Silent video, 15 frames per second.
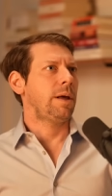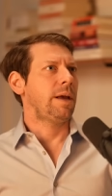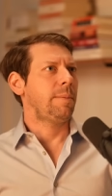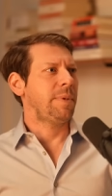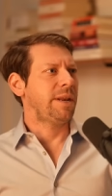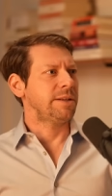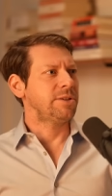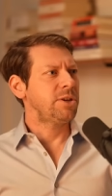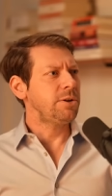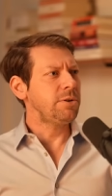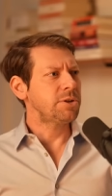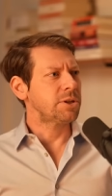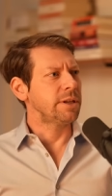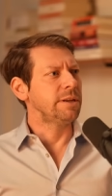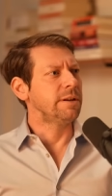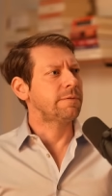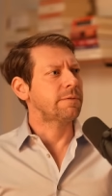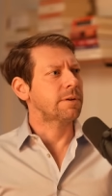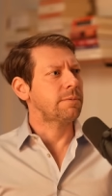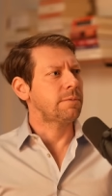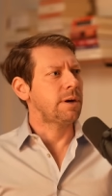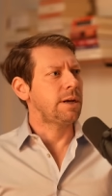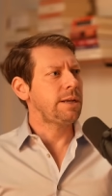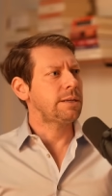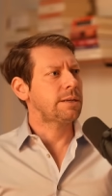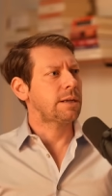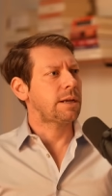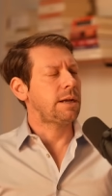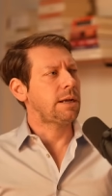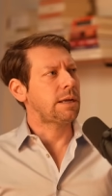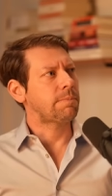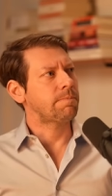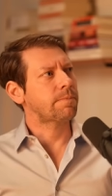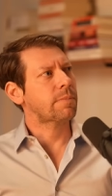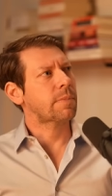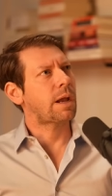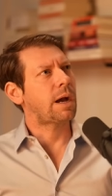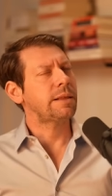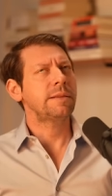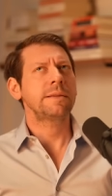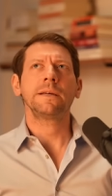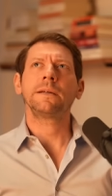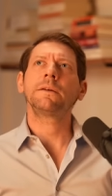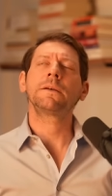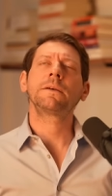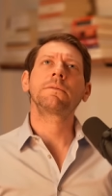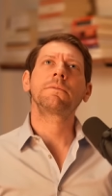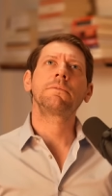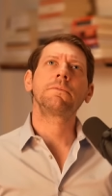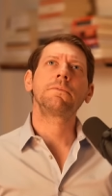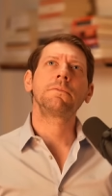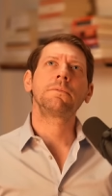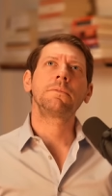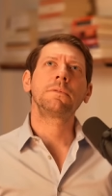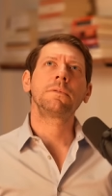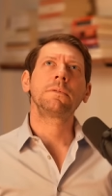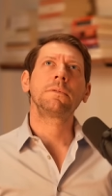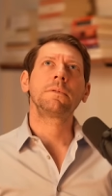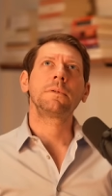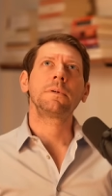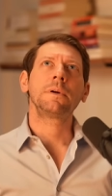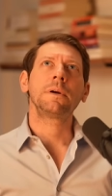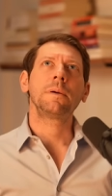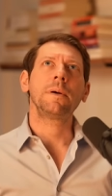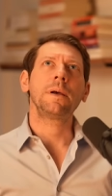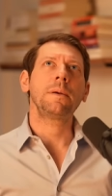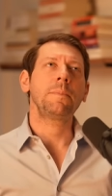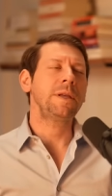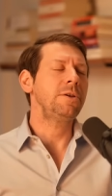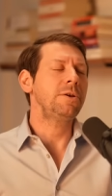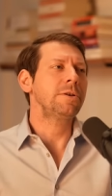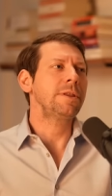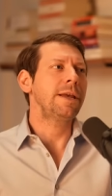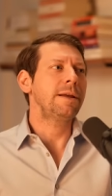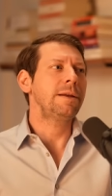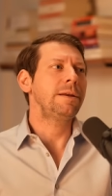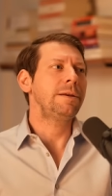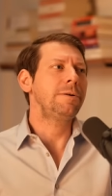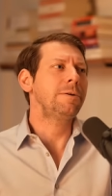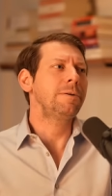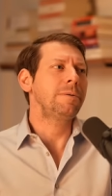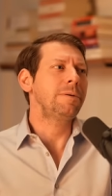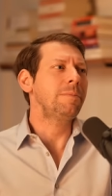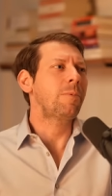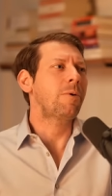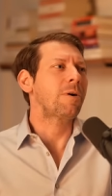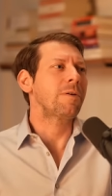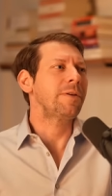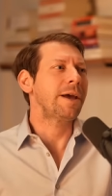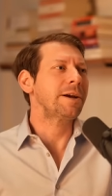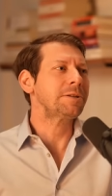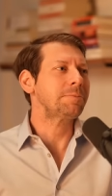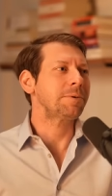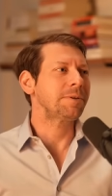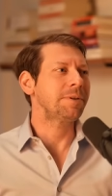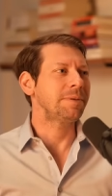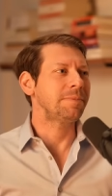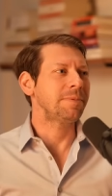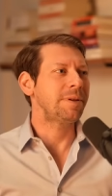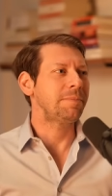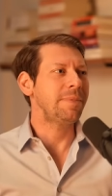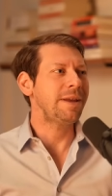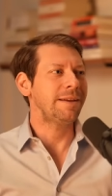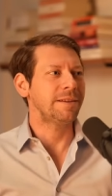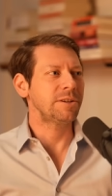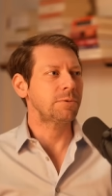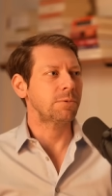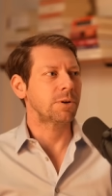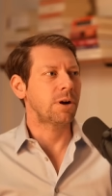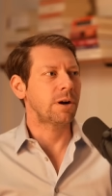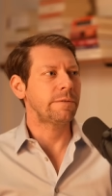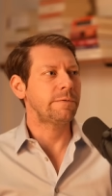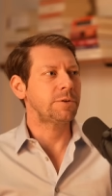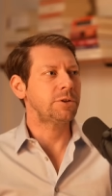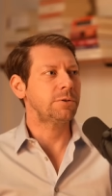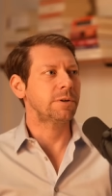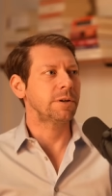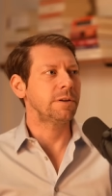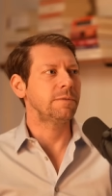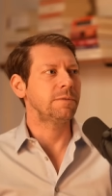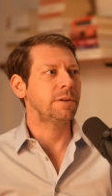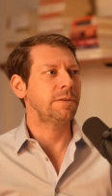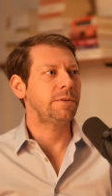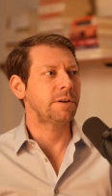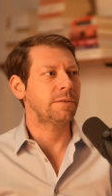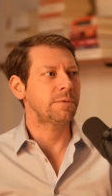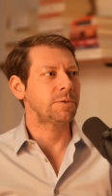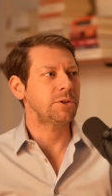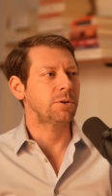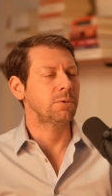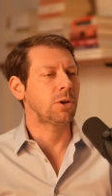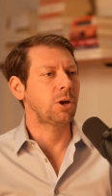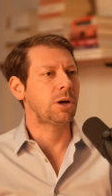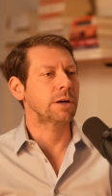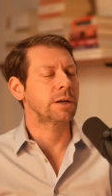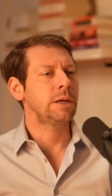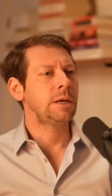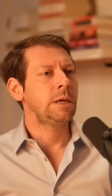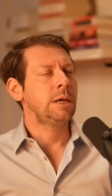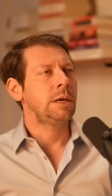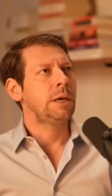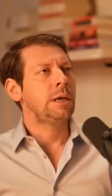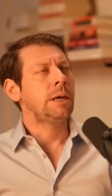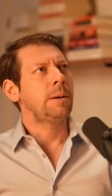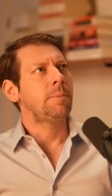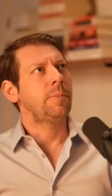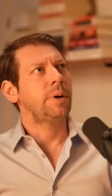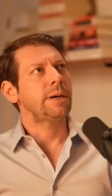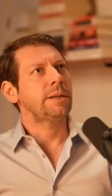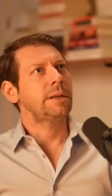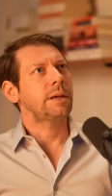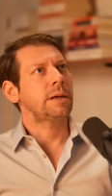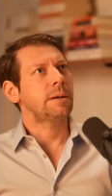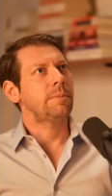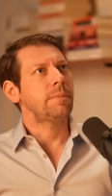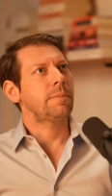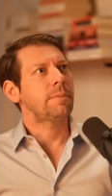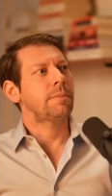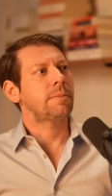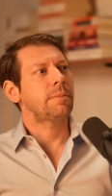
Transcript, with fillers: I mean, it's hugely different, right? Um, I think. I mean, you're the you're more of an expert than than me in this regard for sure. You've lived here for so long, but, but